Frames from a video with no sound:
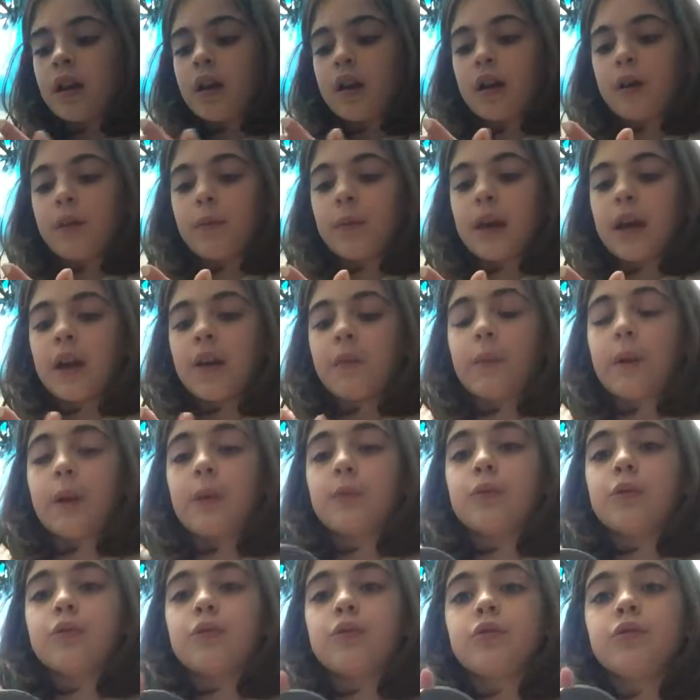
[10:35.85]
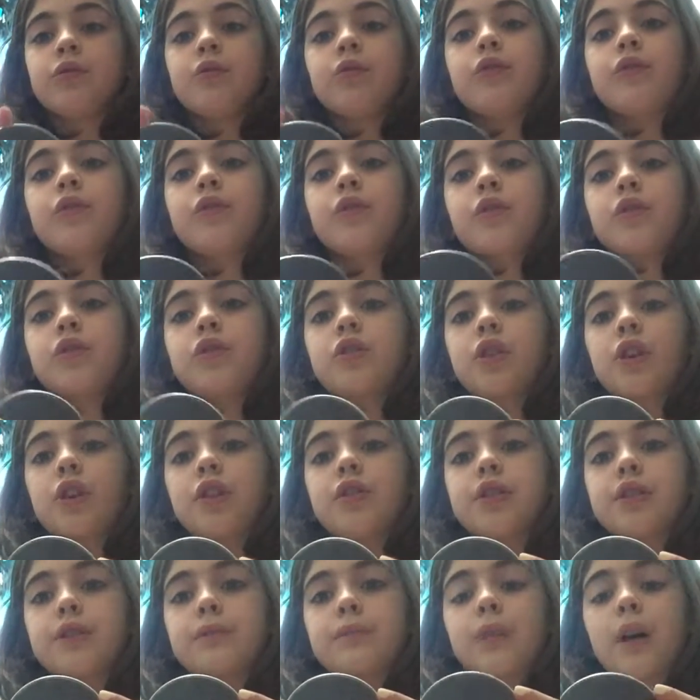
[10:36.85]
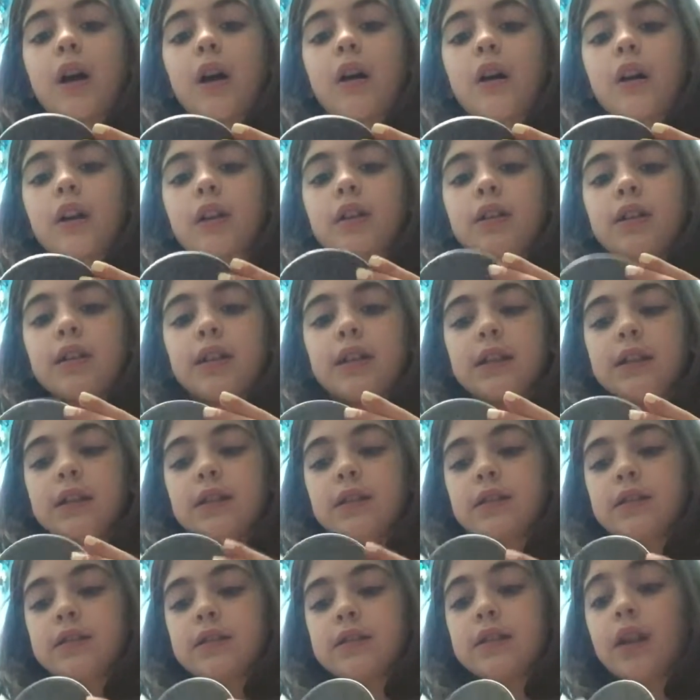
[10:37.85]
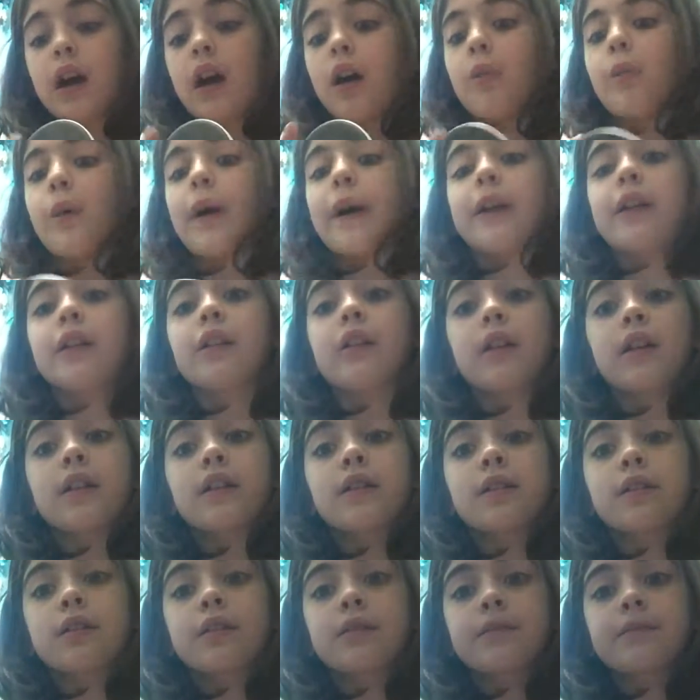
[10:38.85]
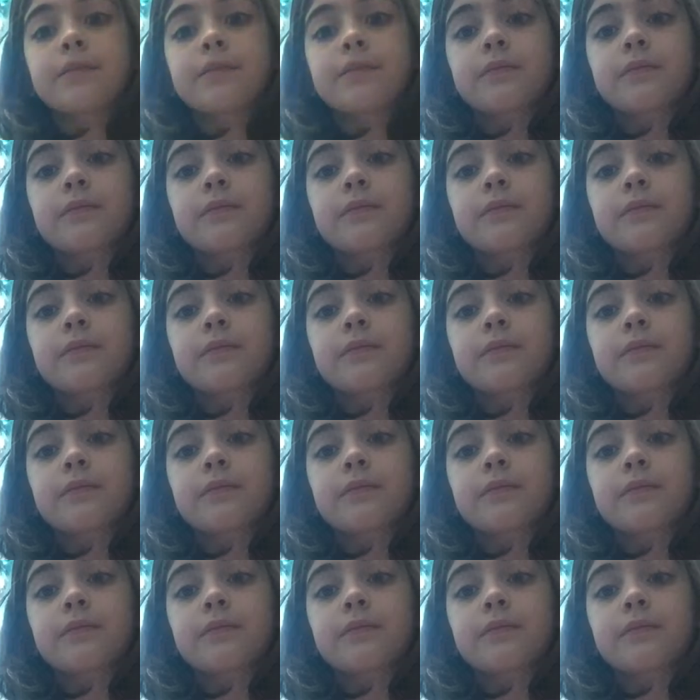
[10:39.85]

Um, I have my Bluetooth charging pod. It's not wireless.